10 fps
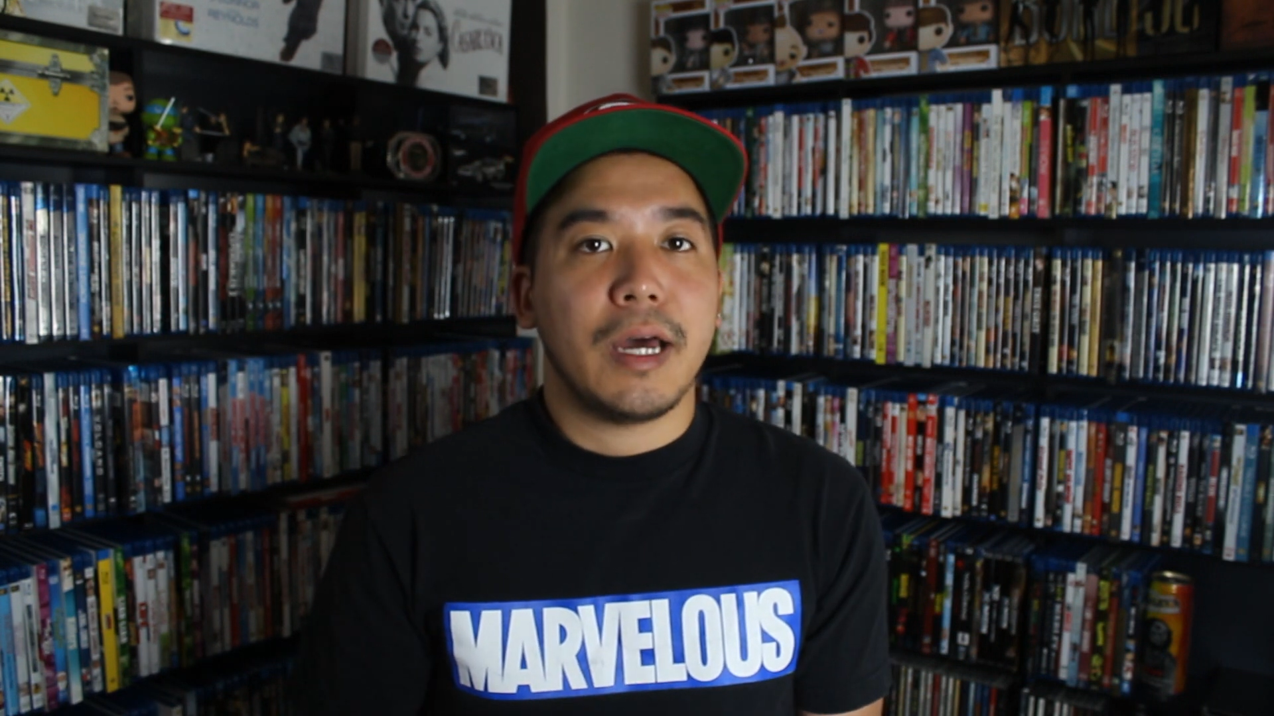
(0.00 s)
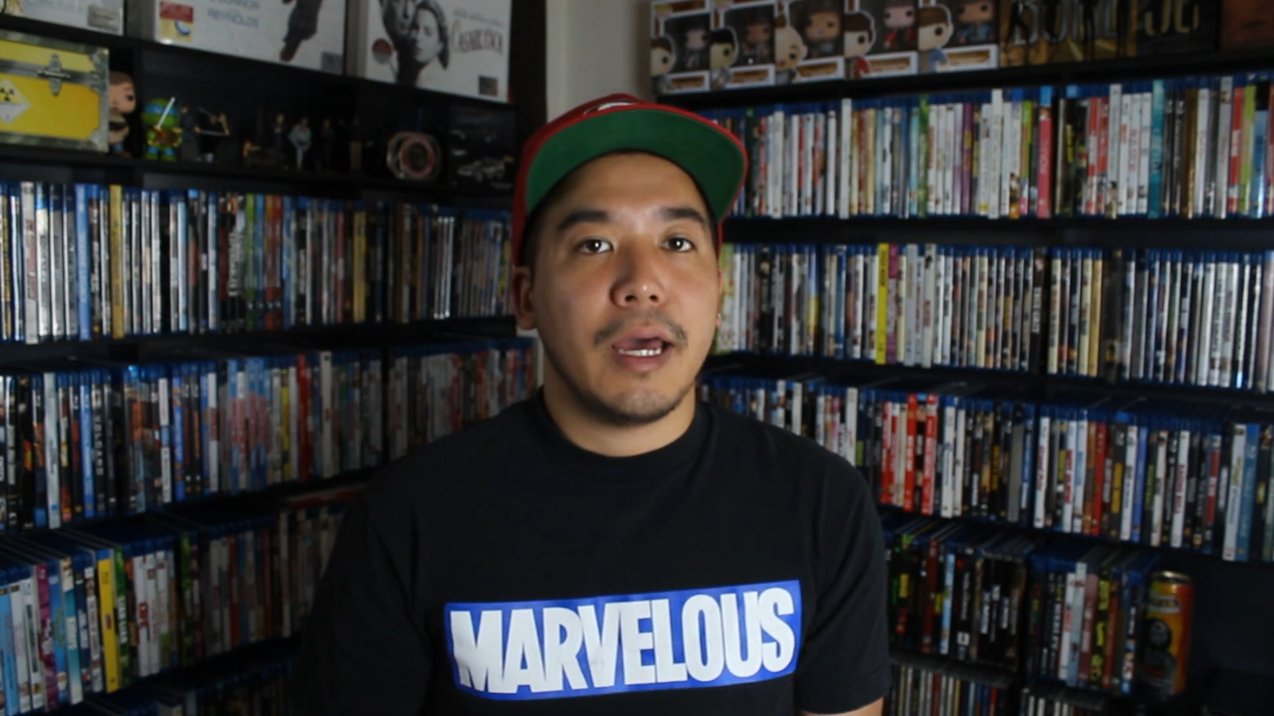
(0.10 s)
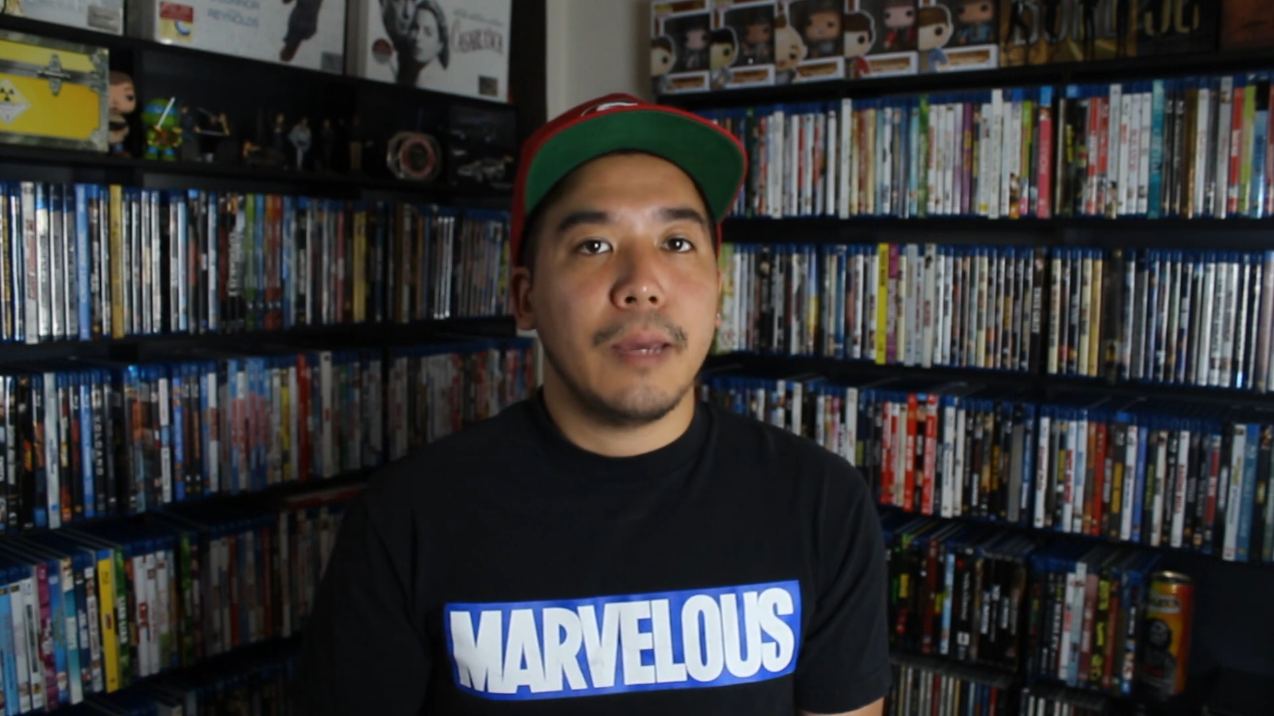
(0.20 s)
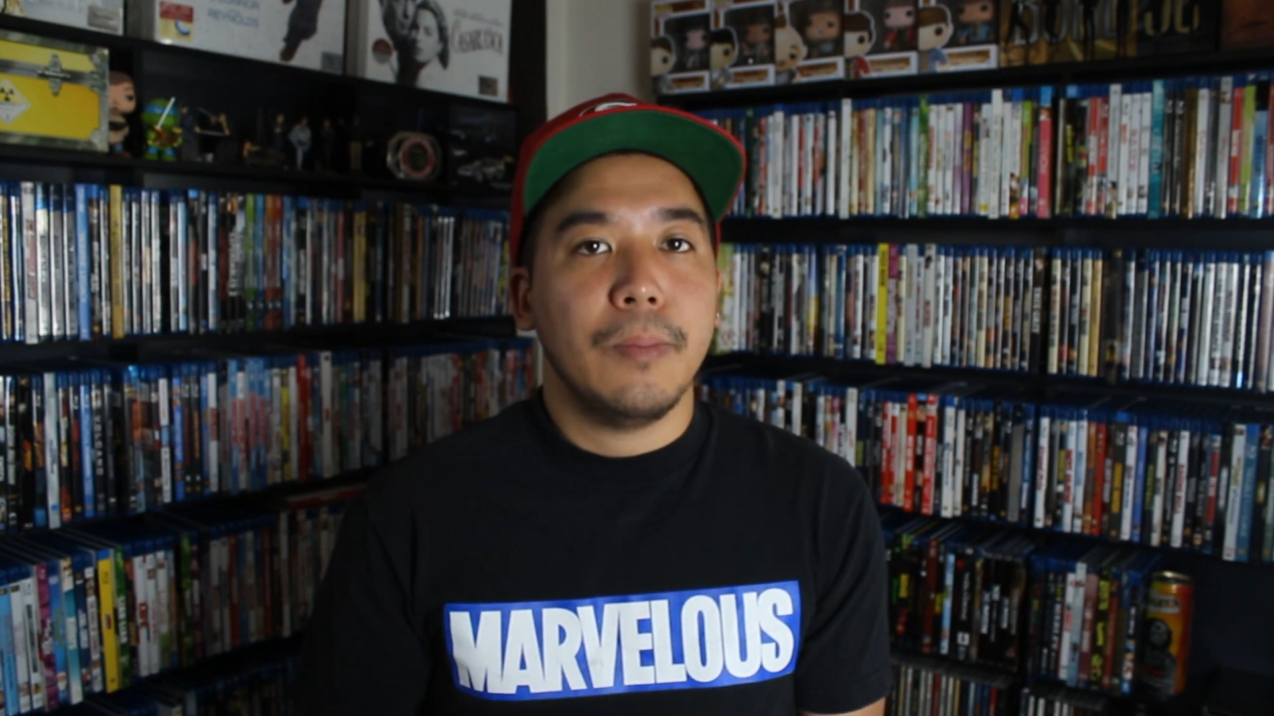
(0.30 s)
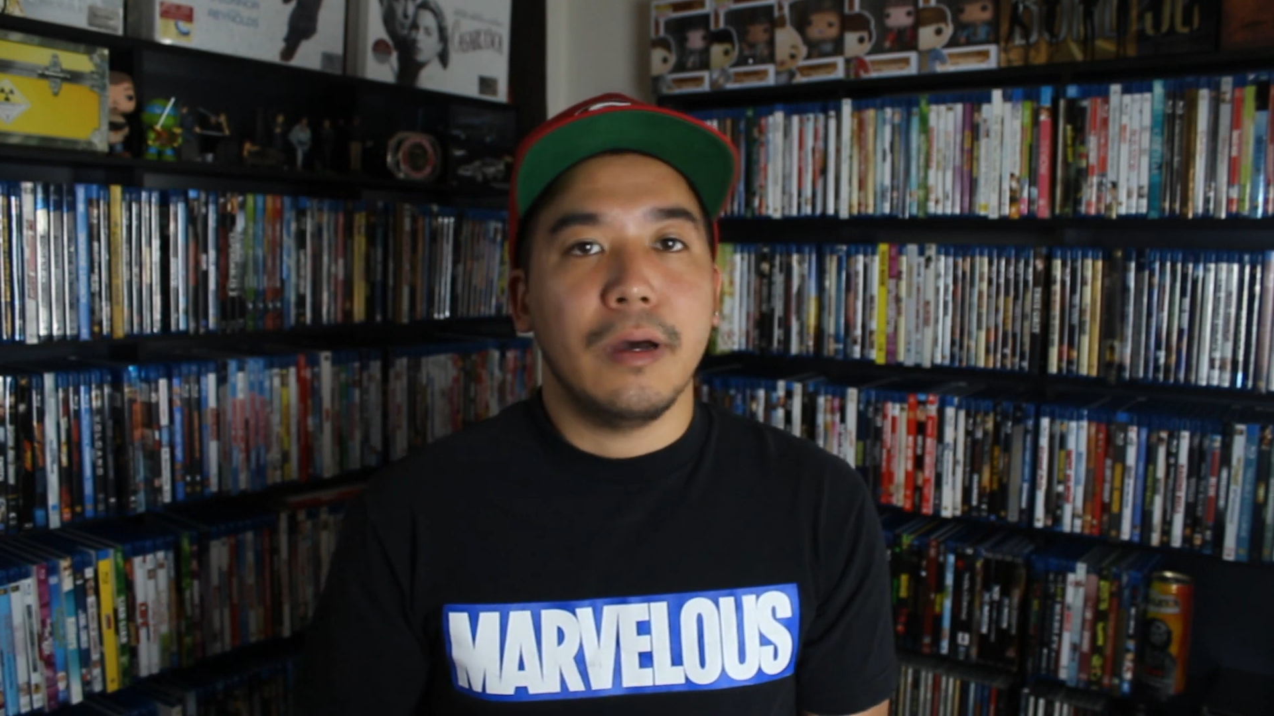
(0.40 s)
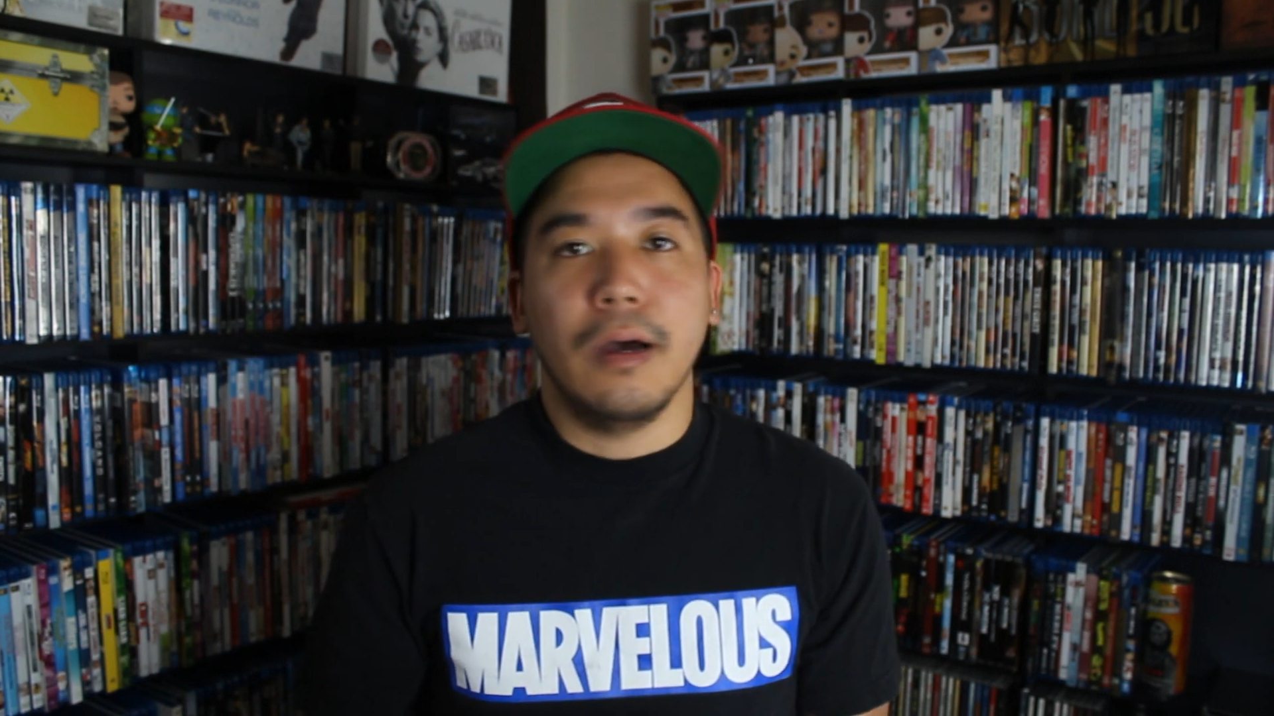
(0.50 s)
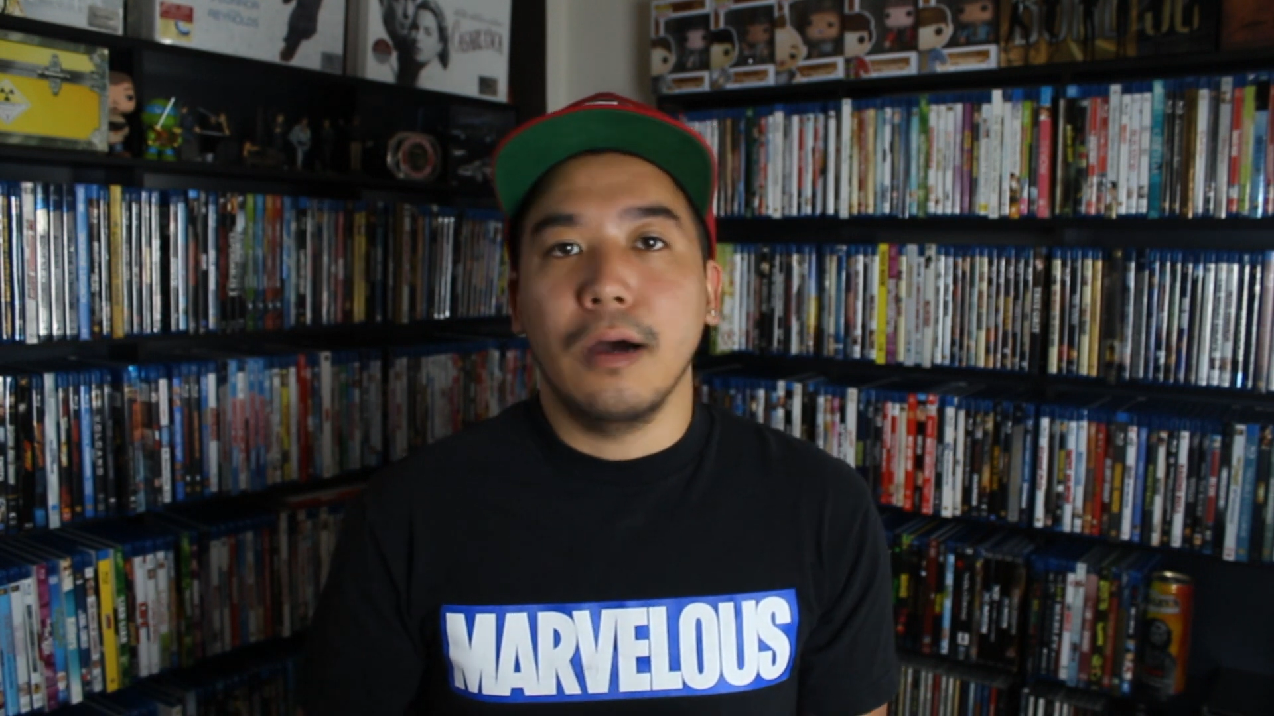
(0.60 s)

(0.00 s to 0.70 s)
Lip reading: time,